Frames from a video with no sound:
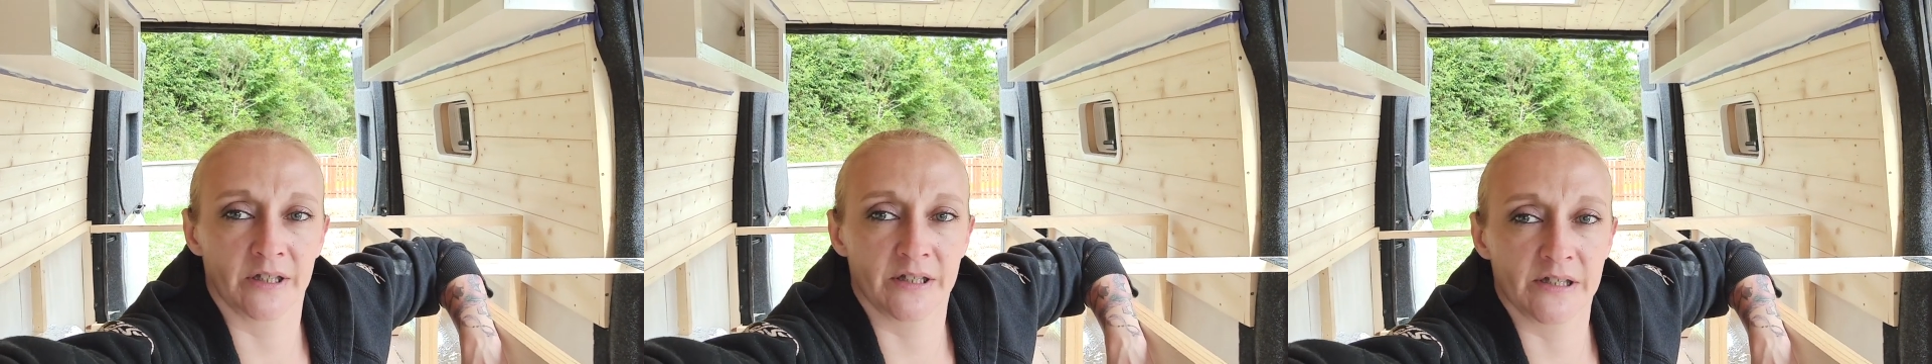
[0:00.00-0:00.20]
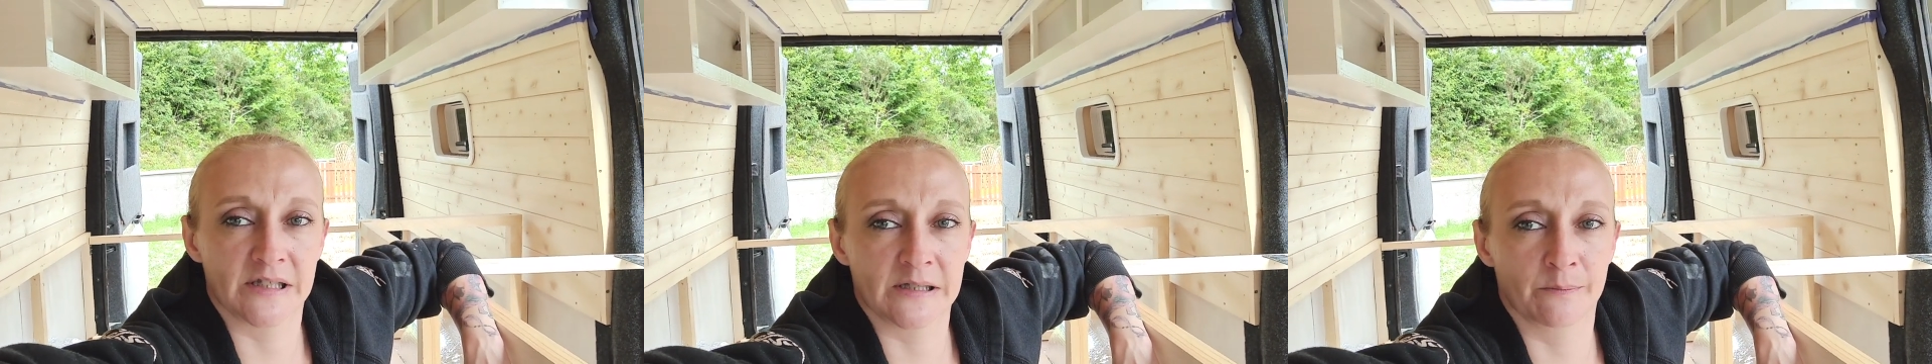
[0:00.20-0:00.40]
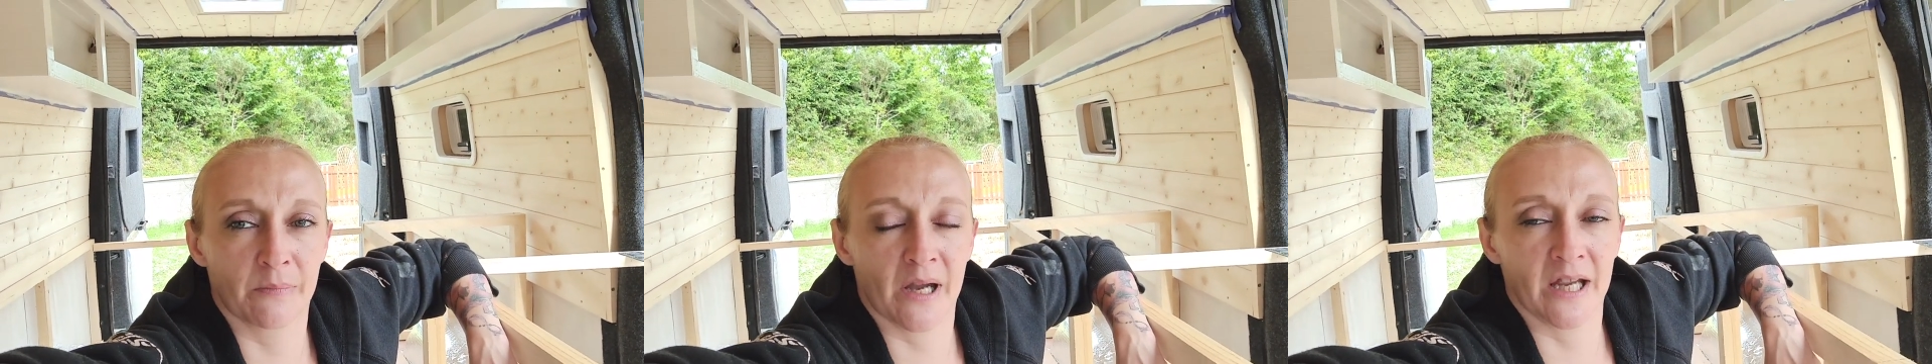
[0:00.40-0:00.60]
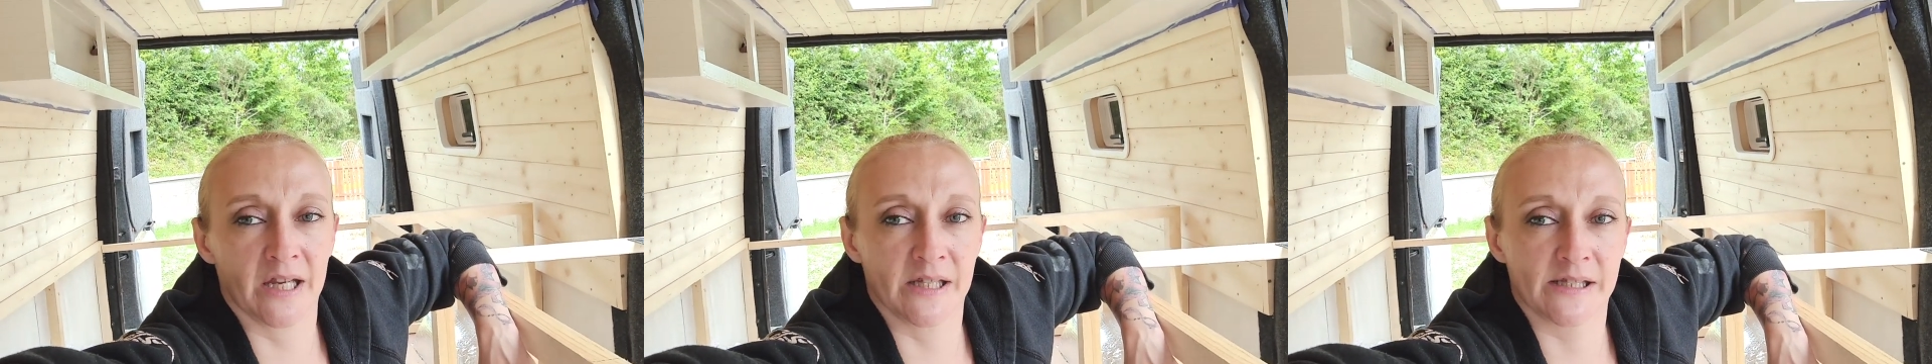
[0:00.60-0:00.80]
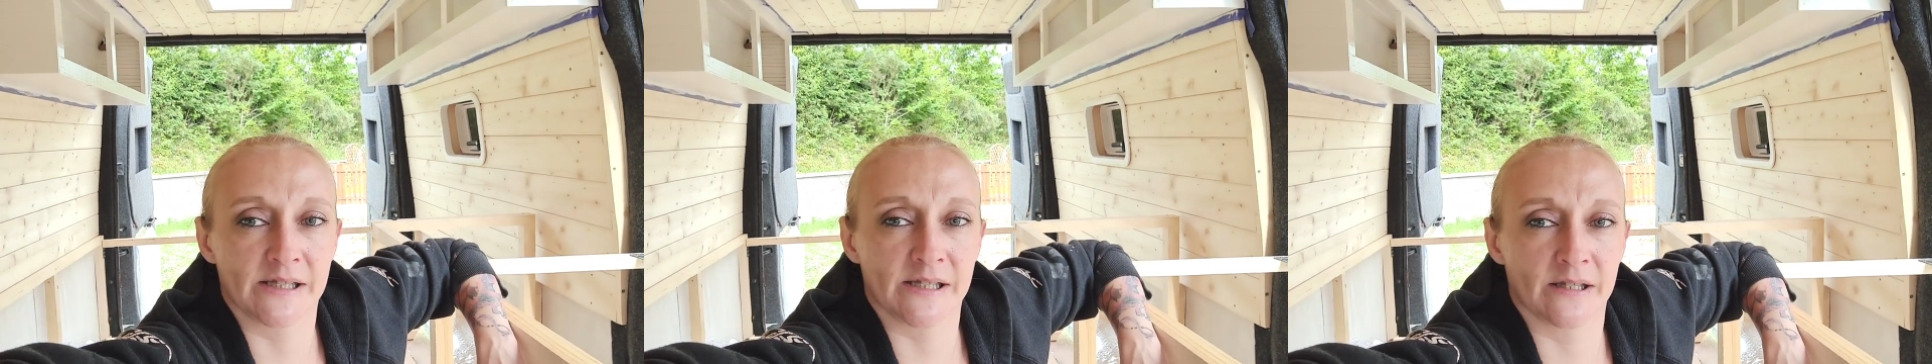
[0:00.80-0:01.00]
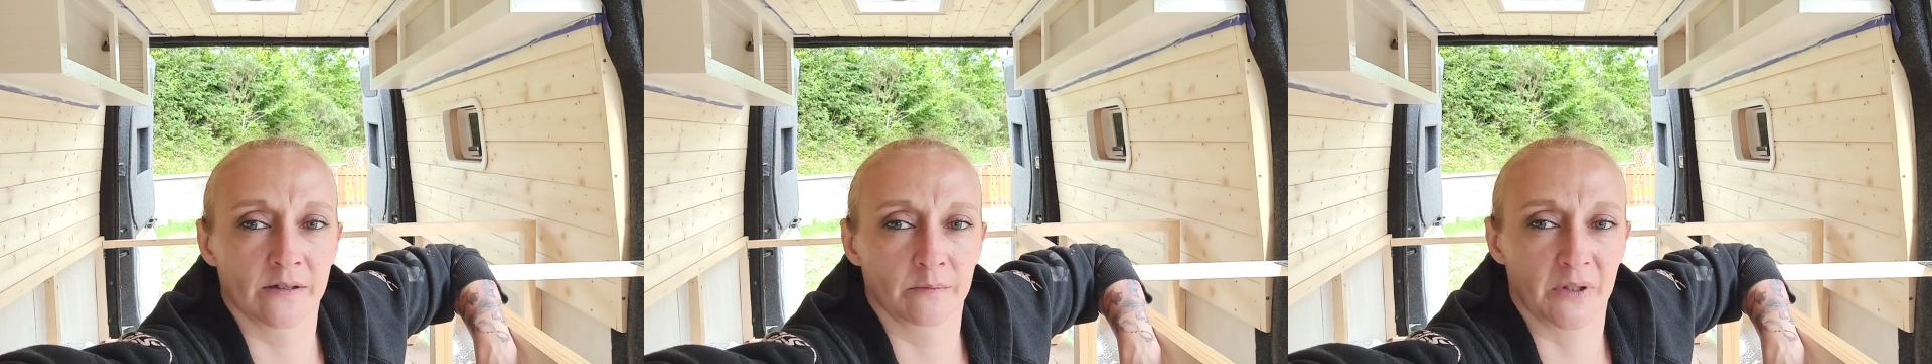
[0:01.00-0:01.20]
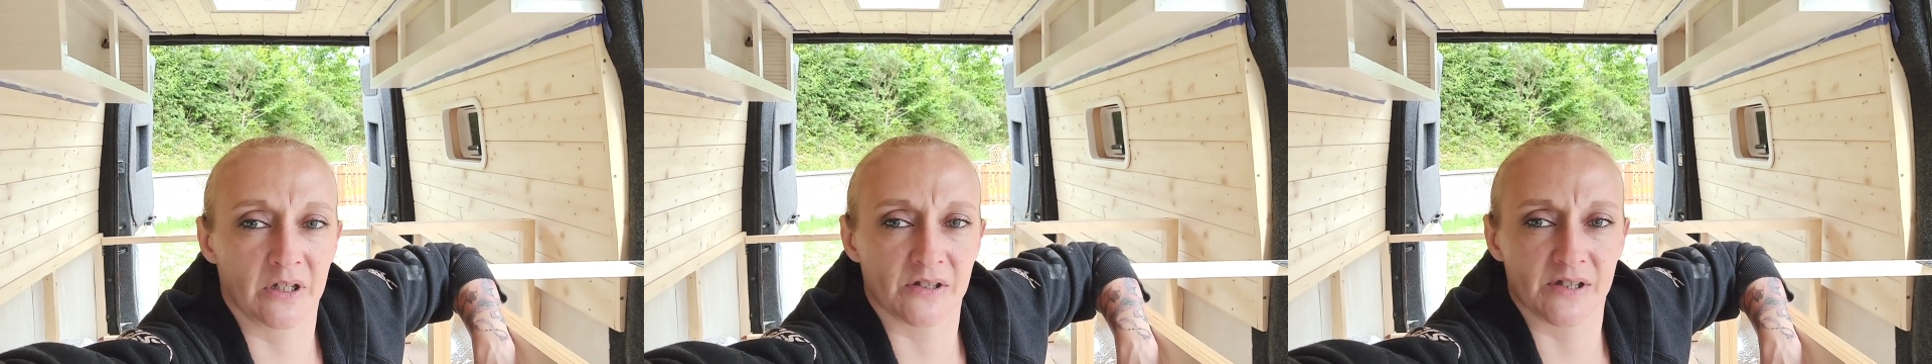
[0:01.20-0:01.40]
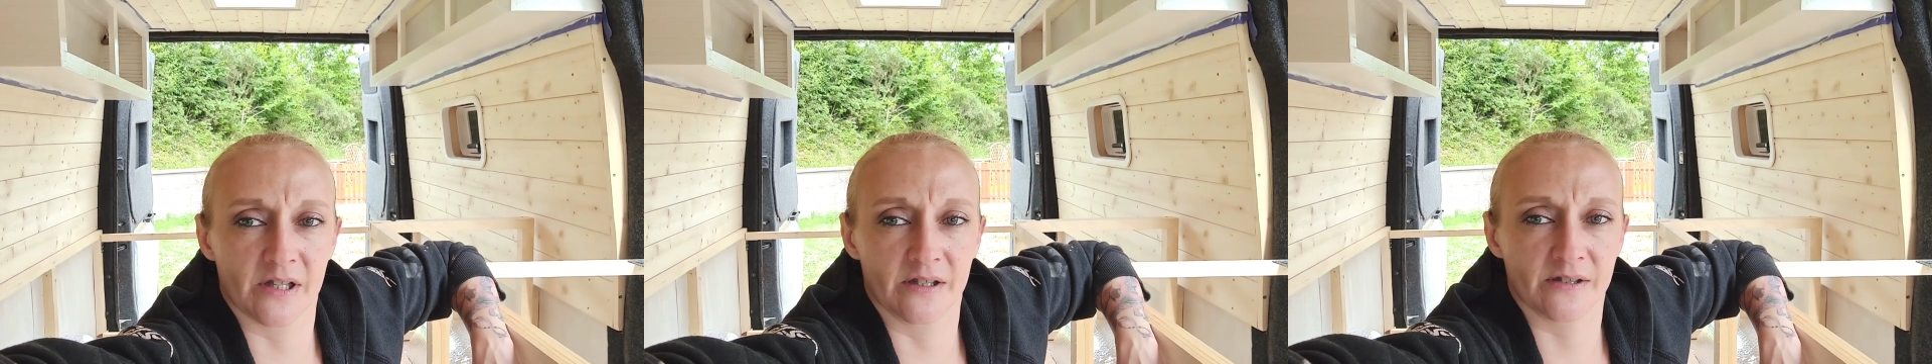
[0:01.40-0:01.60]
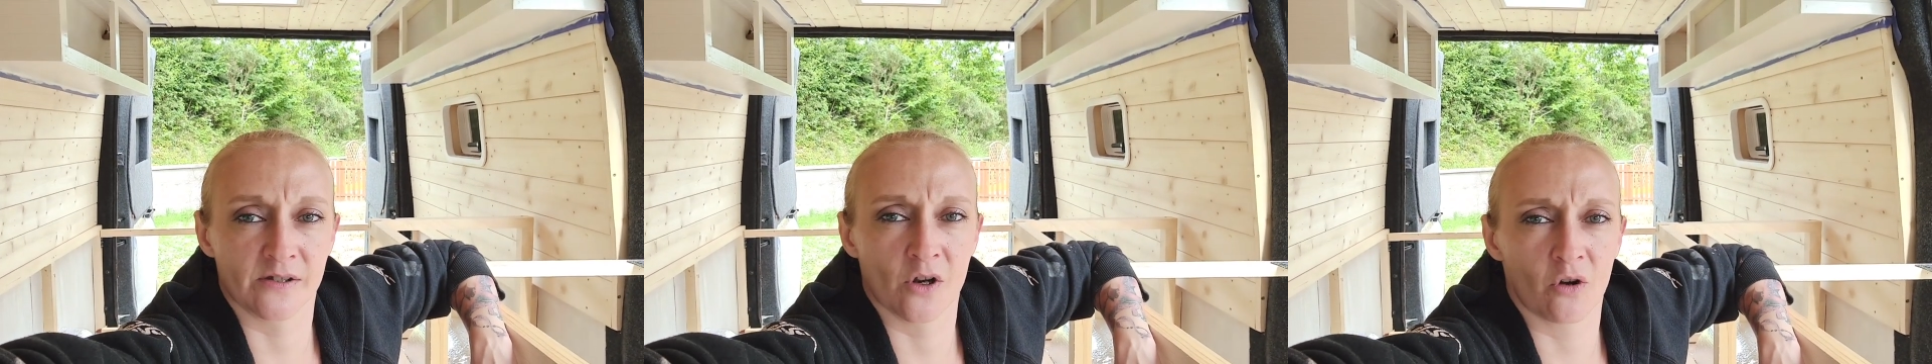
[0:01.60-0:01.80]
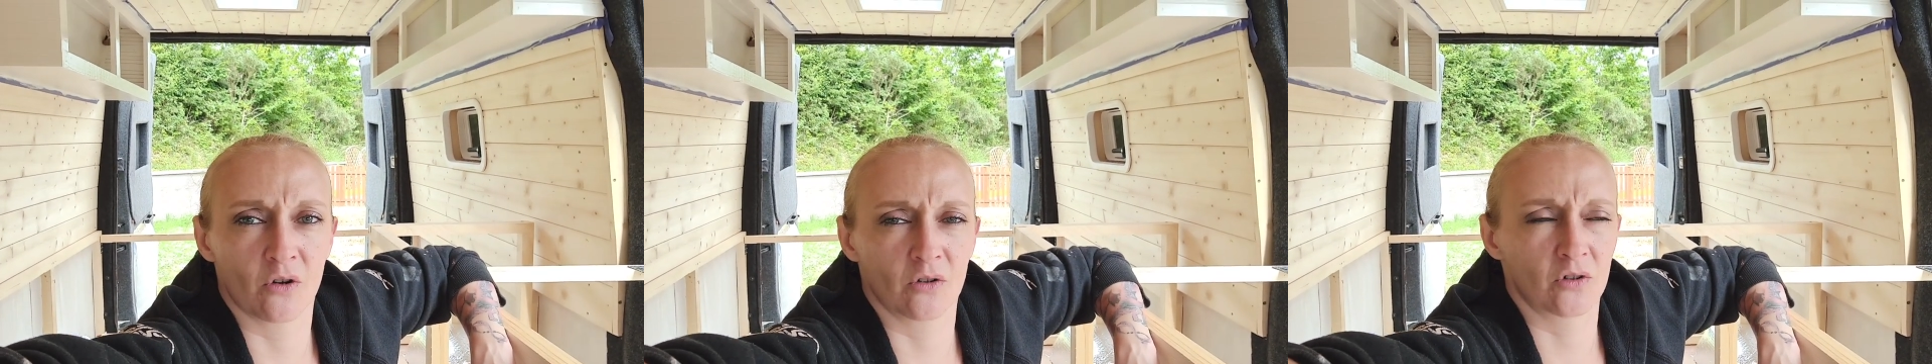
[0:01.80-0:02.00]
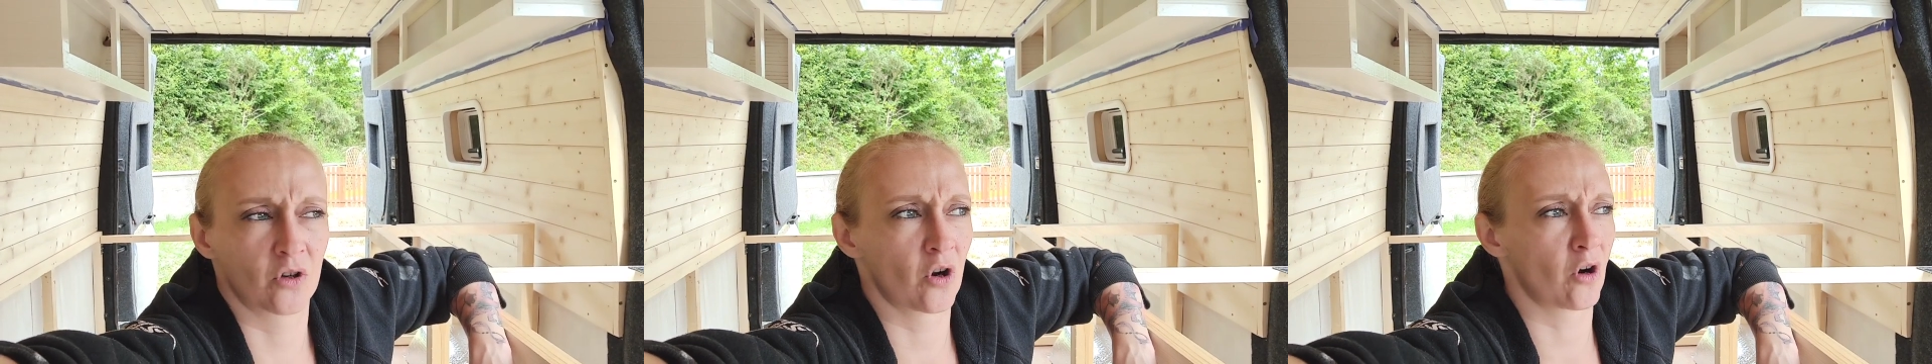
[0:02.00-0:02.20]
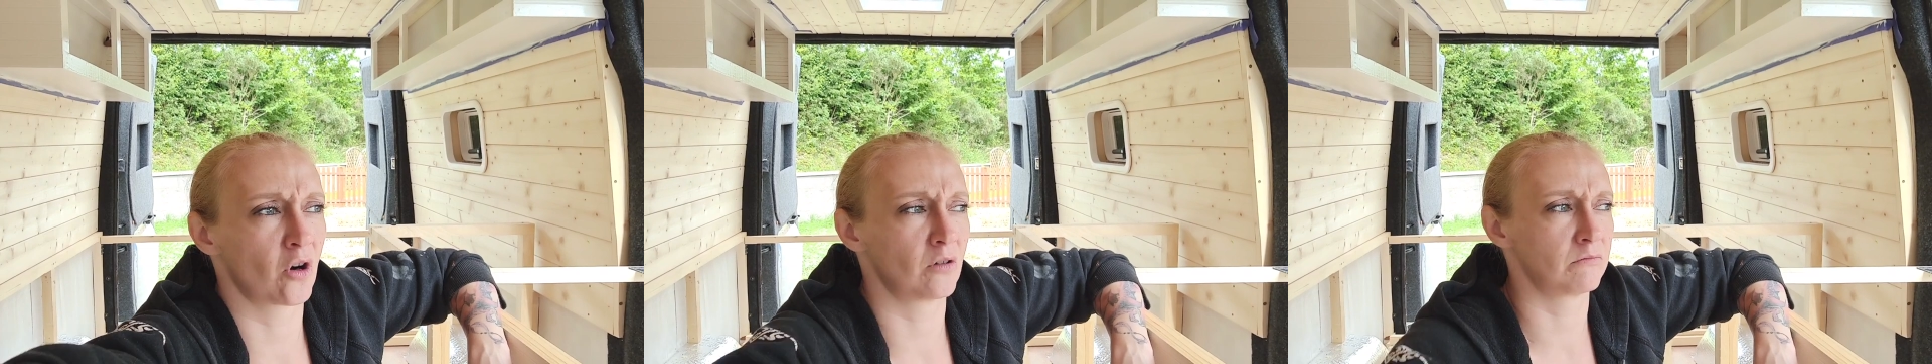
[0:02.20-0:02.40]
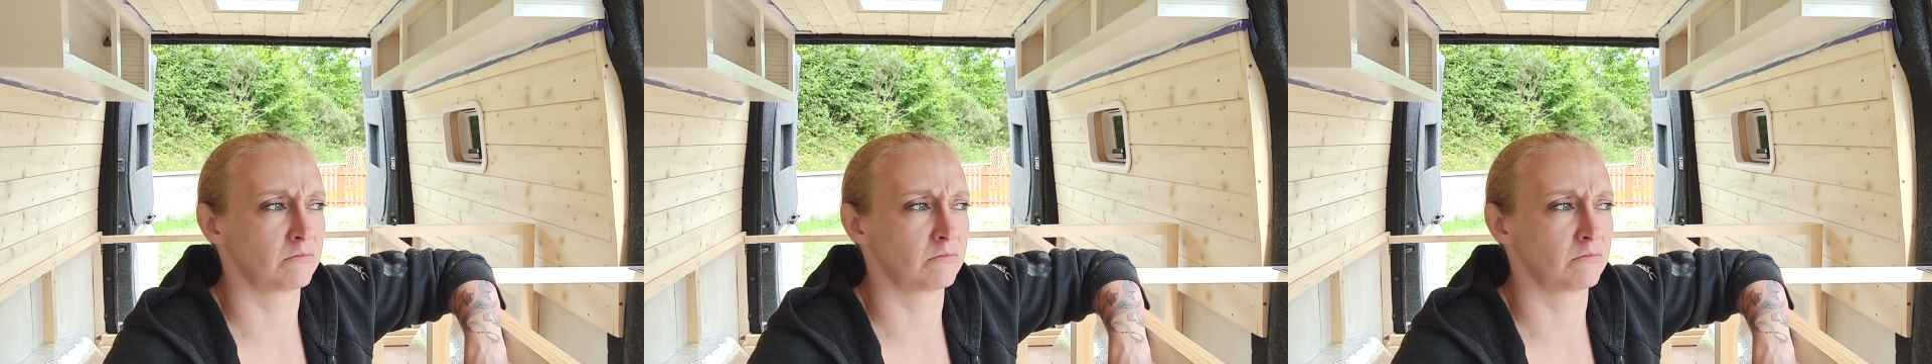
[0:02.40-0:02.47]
the space because it's not got